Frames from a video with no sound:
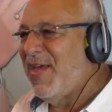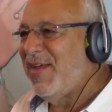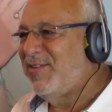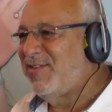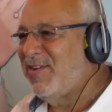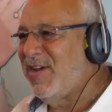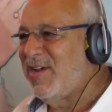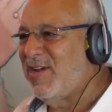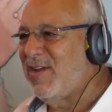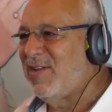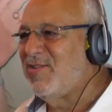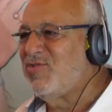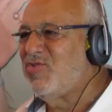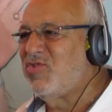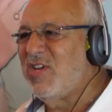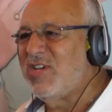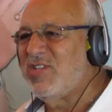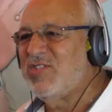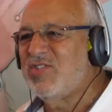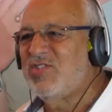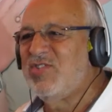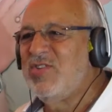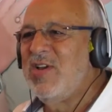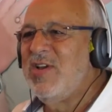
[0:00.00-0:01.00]
that title,
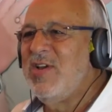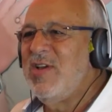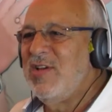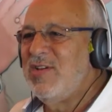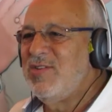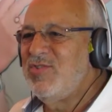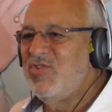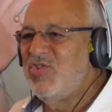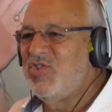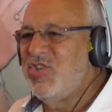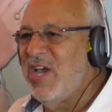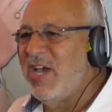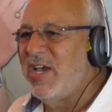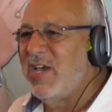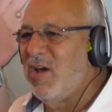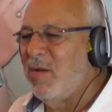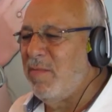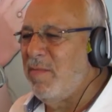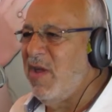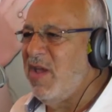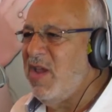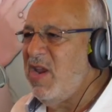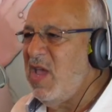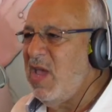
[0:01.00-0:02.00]
just check
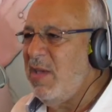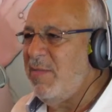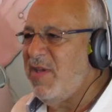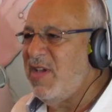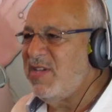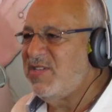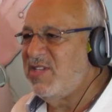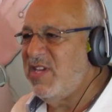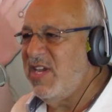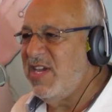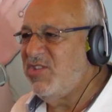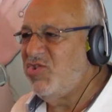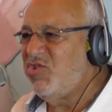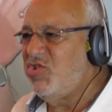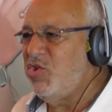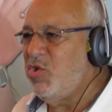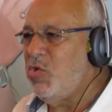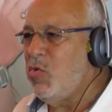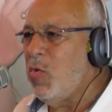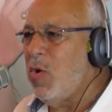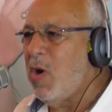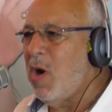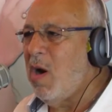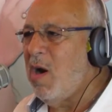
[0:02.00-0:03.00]
out my name,
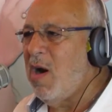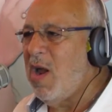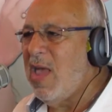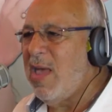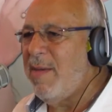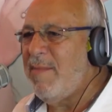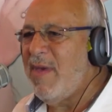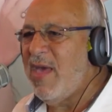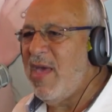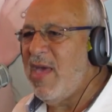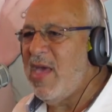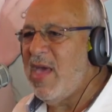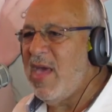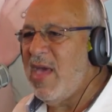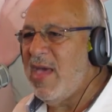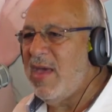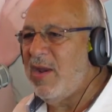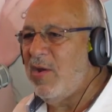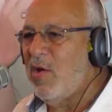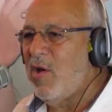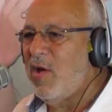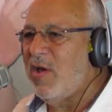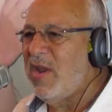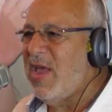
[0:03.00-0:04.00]

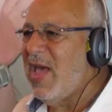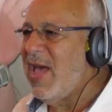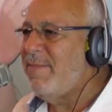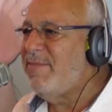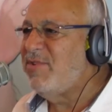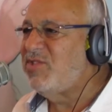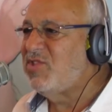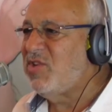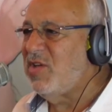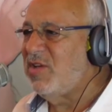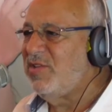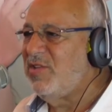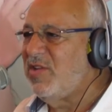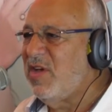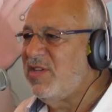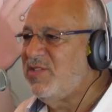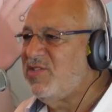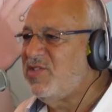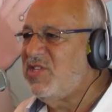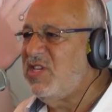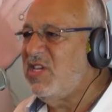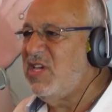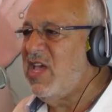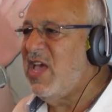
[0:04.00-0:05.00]
Shurman, on
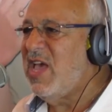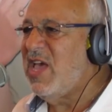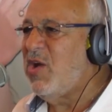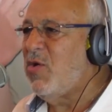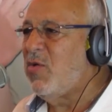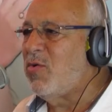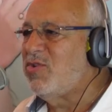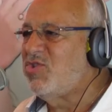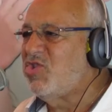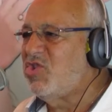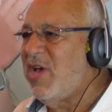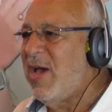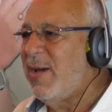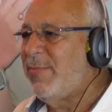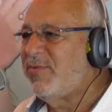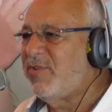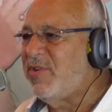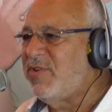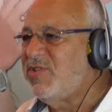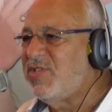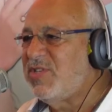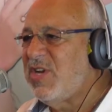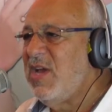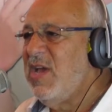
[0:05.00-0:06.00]
Amazon.ca or
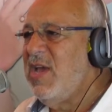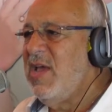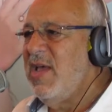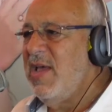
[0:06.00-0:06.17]
Chapters,